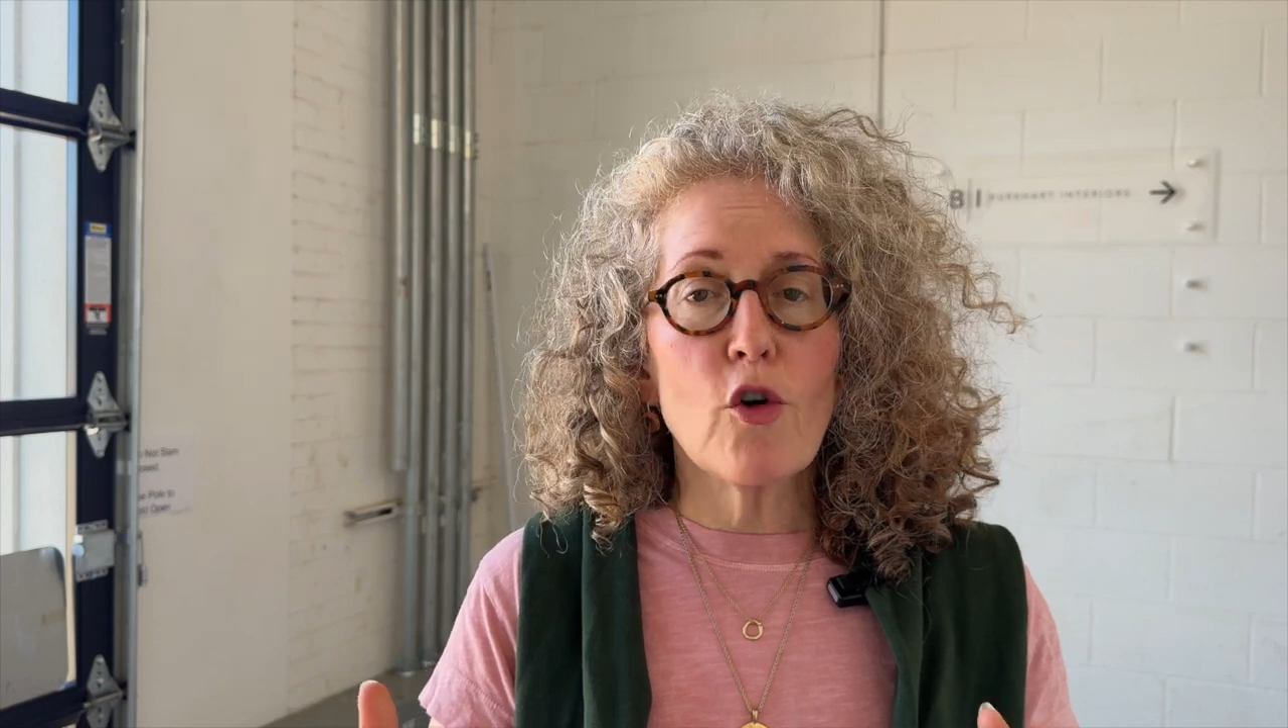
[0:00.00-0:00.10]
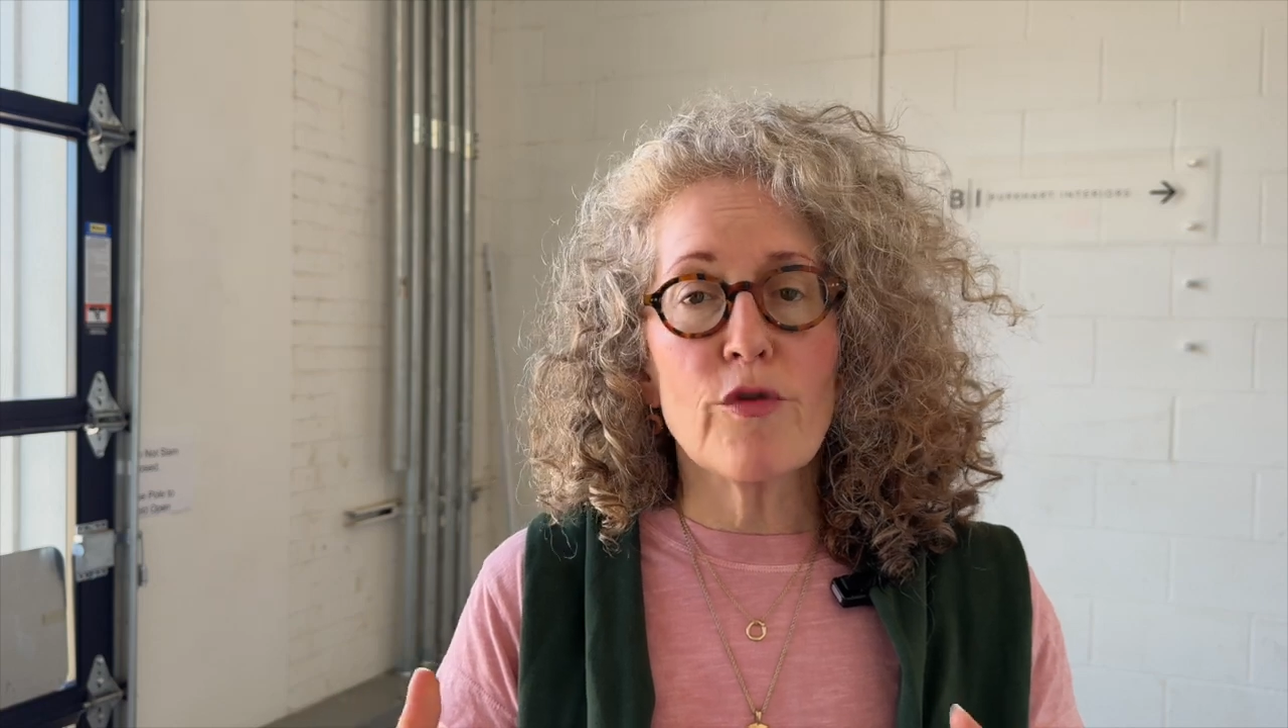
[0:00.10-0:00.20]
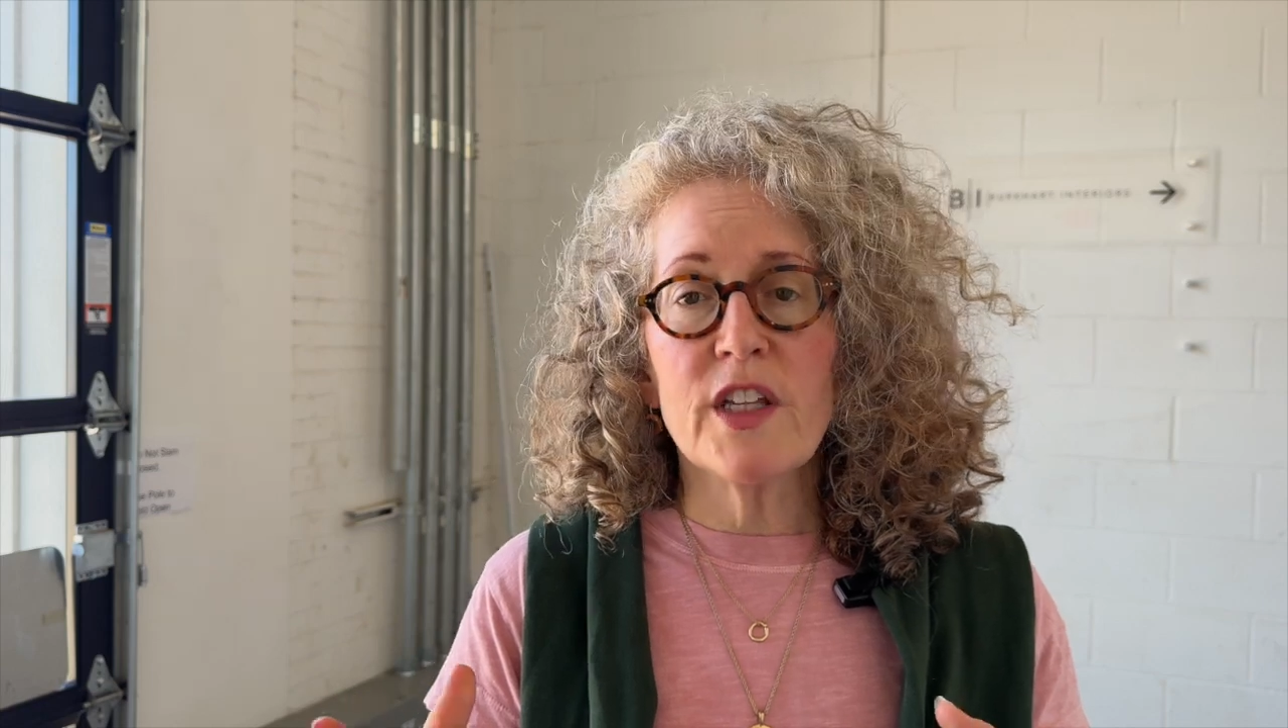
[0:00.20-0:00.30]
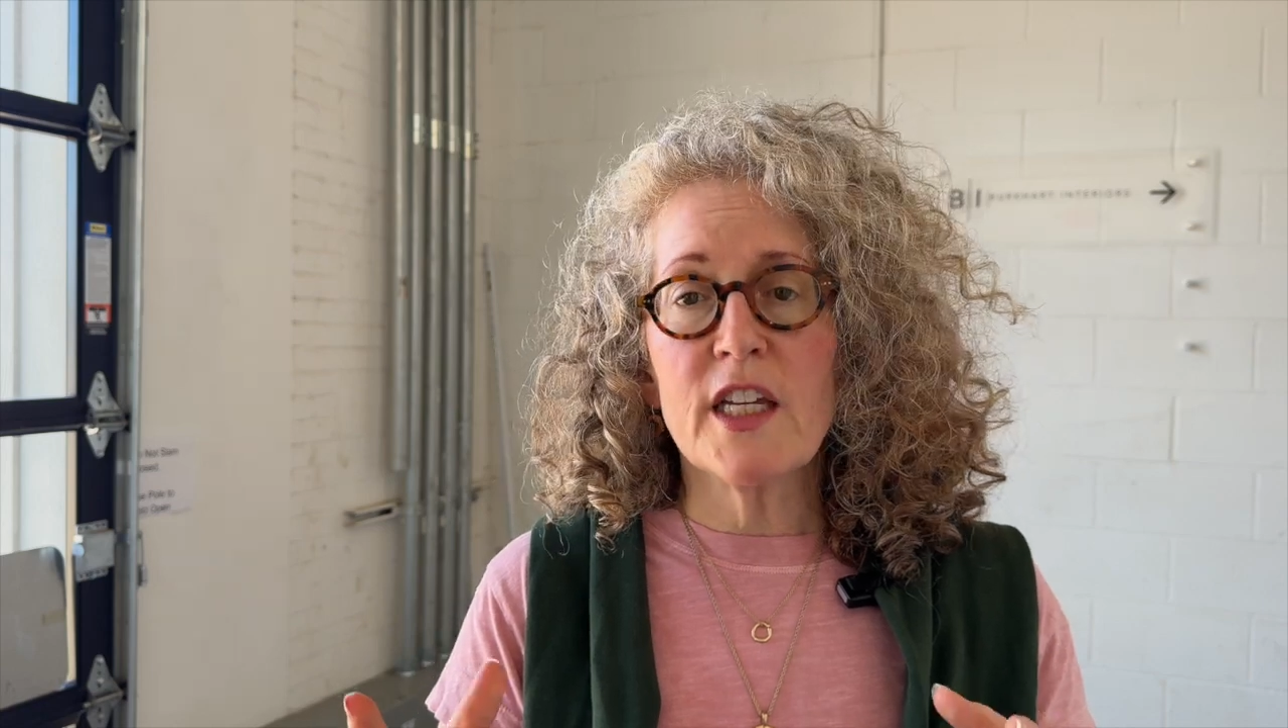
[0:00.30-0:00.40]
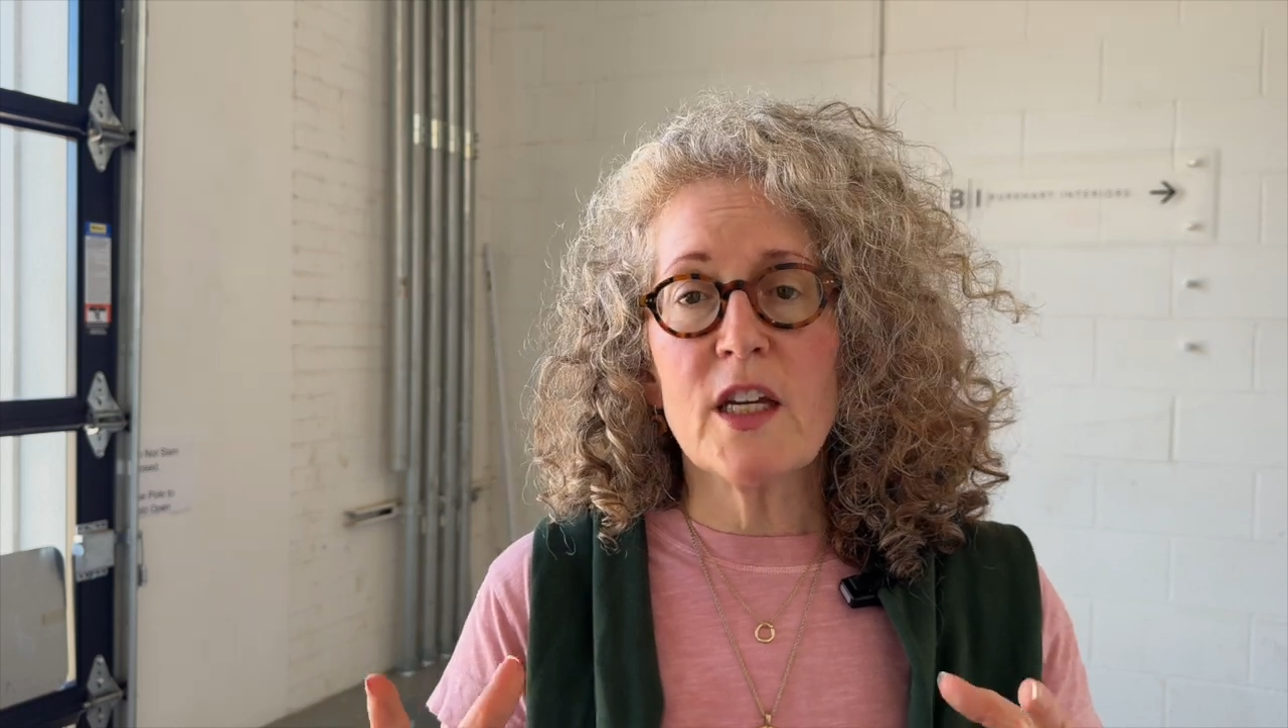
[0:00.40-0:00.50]

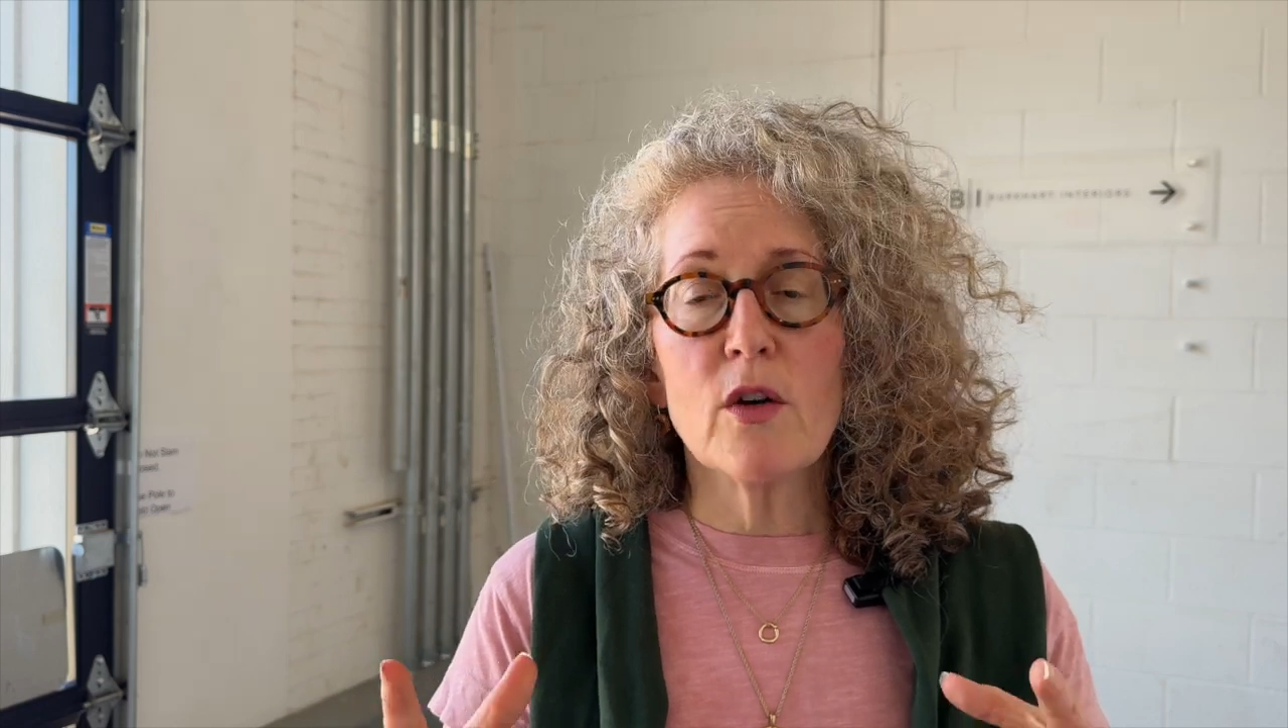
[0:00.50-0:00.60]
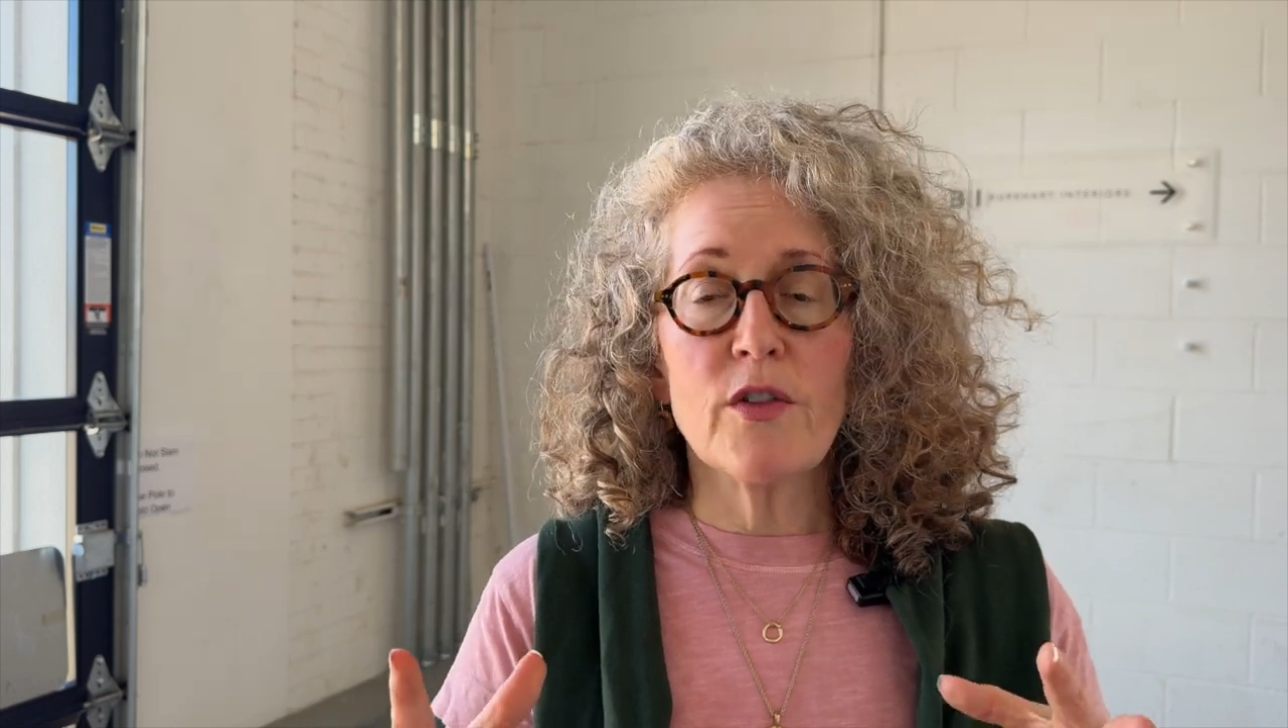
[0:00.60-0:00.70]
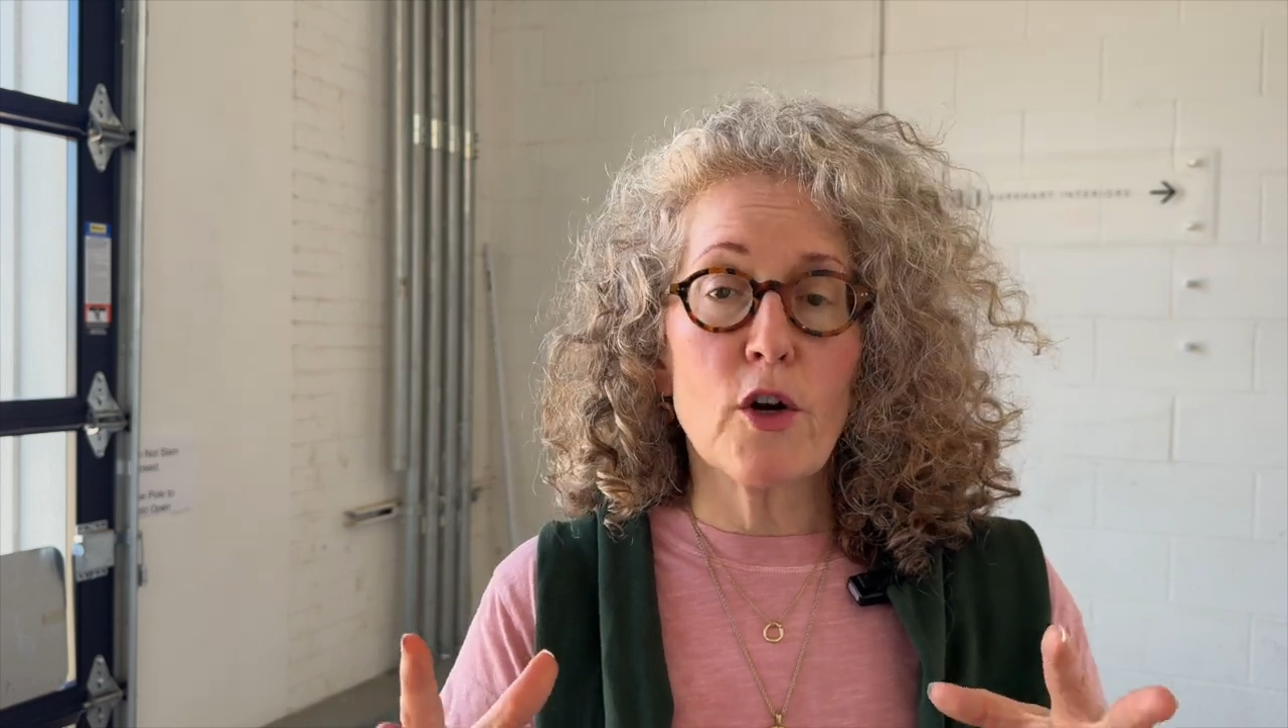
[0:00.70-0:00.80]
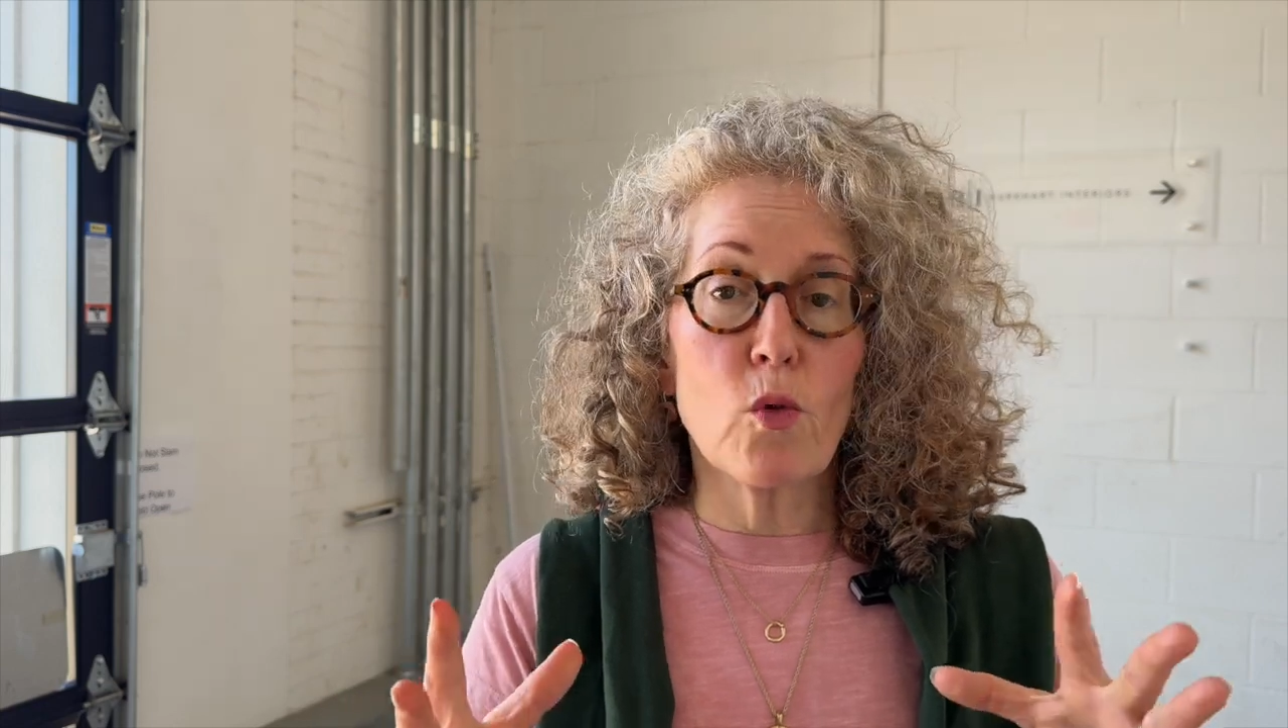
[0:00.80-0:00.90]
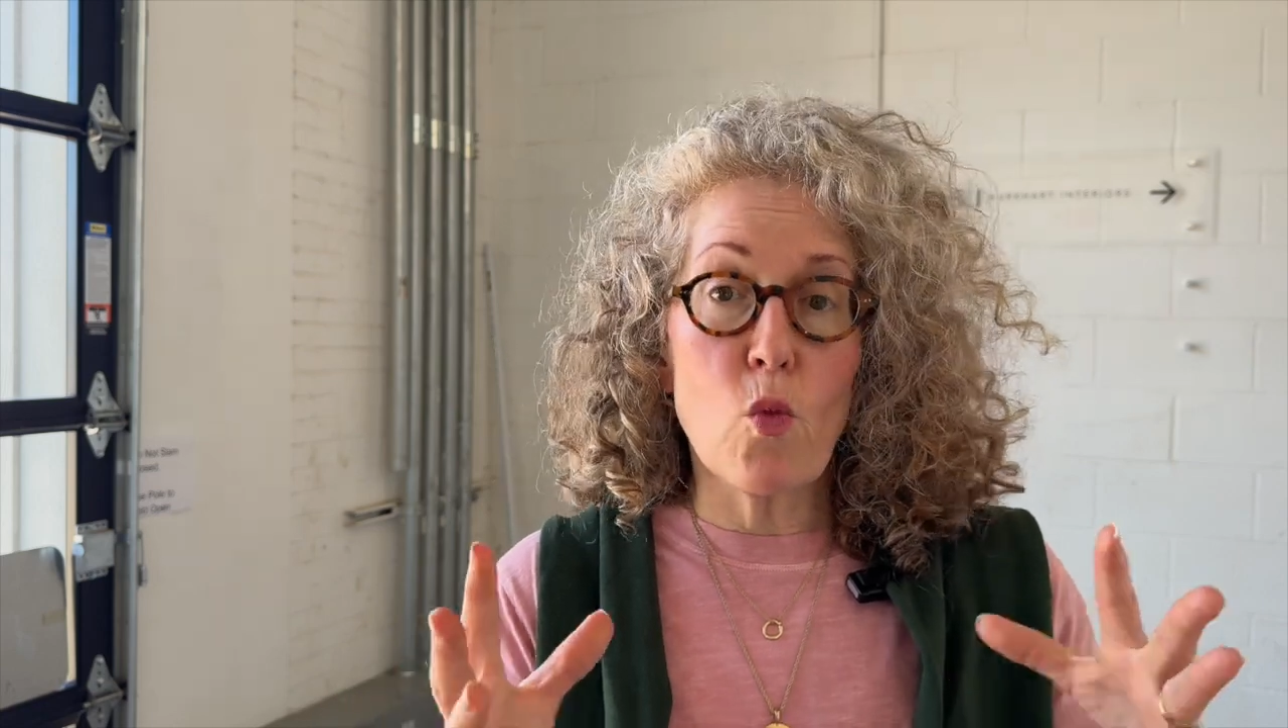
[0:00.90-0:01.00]
there are